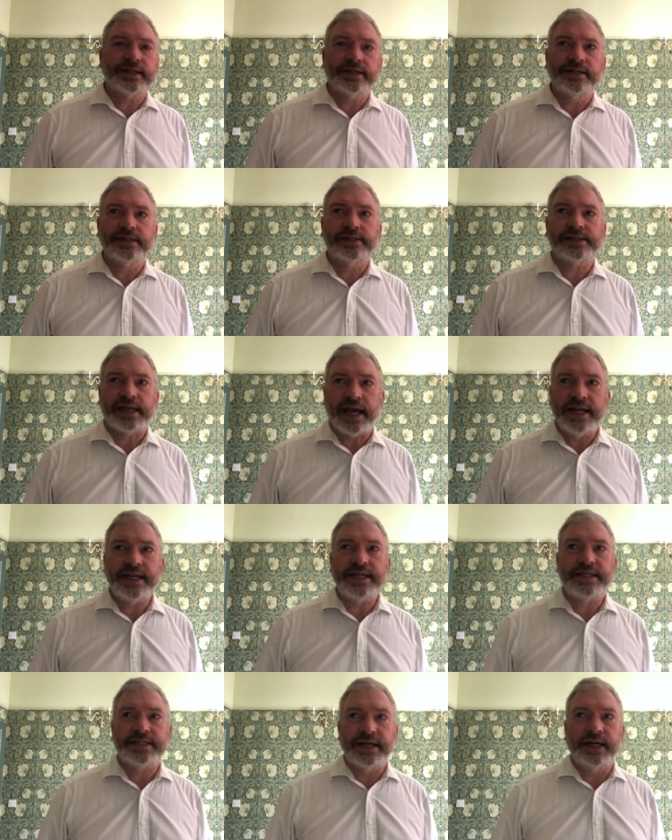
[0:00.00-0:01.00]
cast
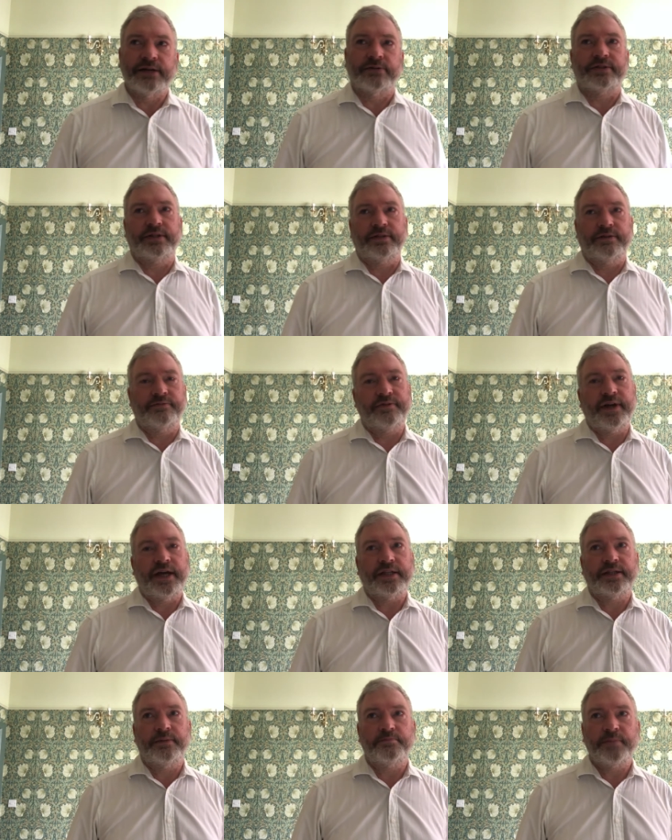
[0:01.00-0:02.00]
any doubt on the
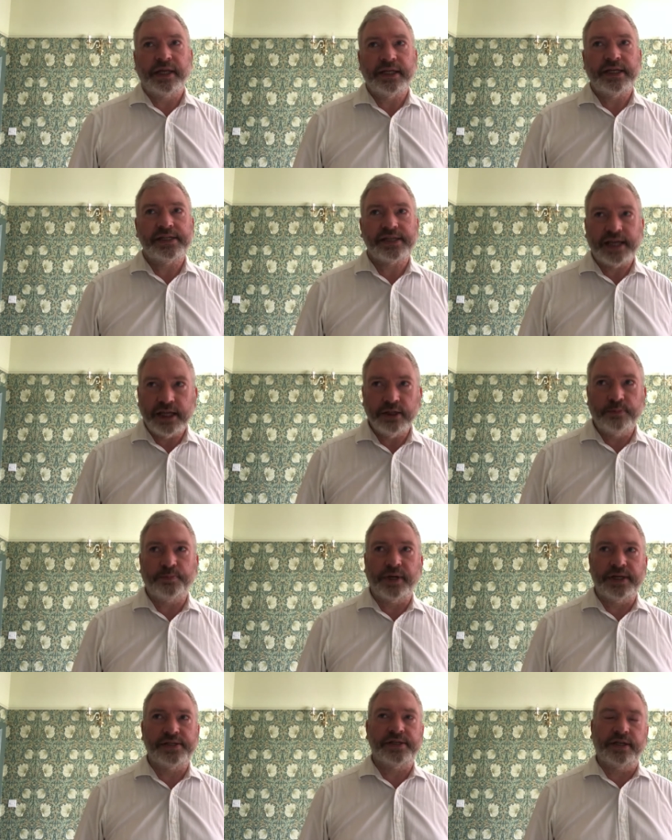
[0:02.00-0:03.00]
fact that monies held
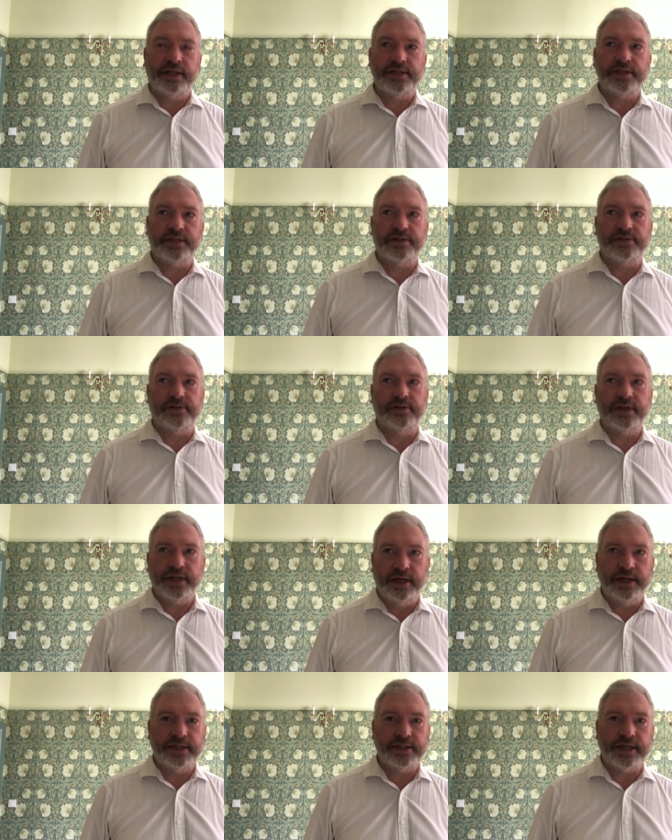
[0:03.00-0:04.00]
by solicitors on
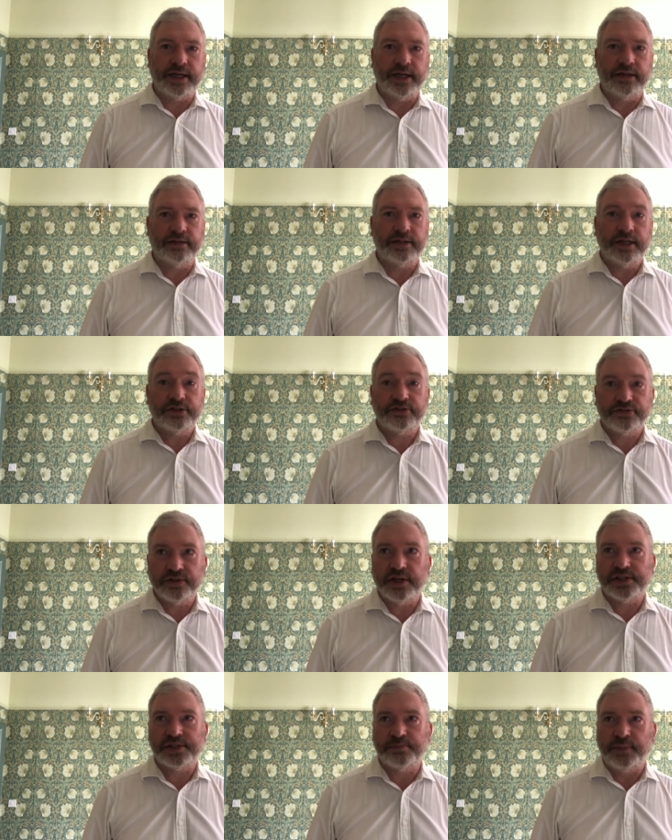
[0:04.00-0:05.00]
client account are
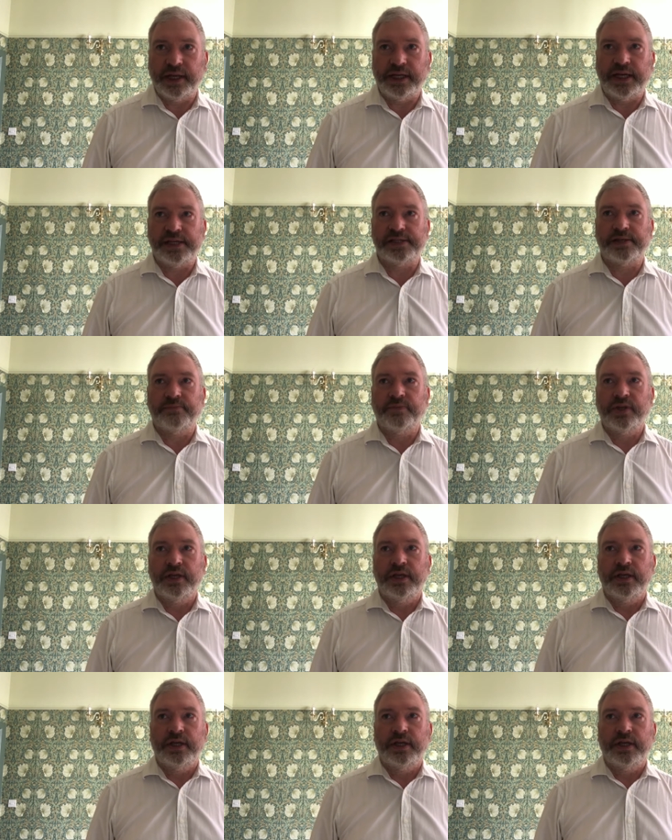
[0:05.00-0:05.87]
trust monies,